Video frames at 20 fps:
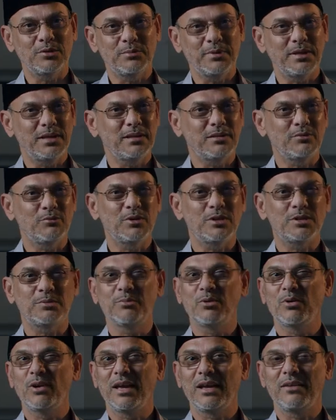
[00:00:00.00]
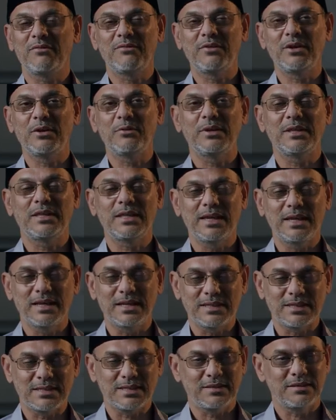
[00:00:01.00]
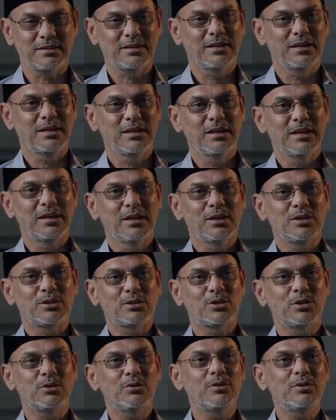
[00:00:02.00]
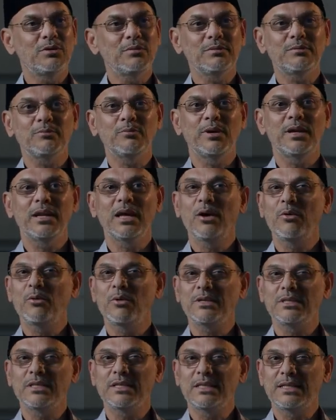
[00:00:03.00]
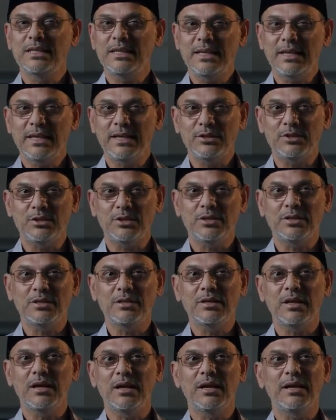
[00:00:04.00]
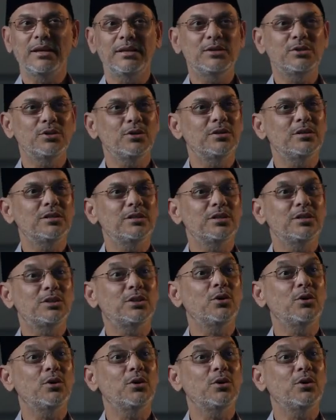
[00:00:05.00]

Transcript: to me. It was more like fairy tales. So when I was a teenager, I joined the